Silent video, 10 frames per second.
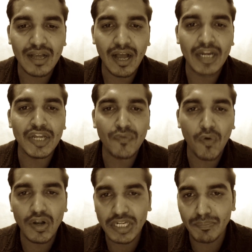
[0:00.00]
a
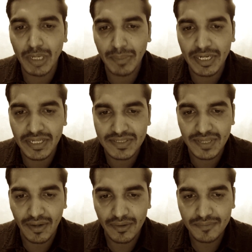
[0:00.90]
default
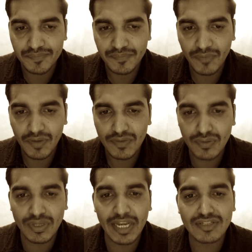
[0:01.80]
implementation.
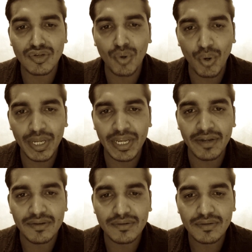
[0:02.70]
So there is no
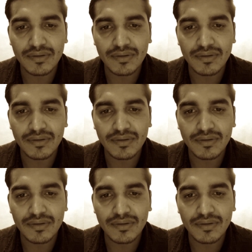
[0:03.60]
need,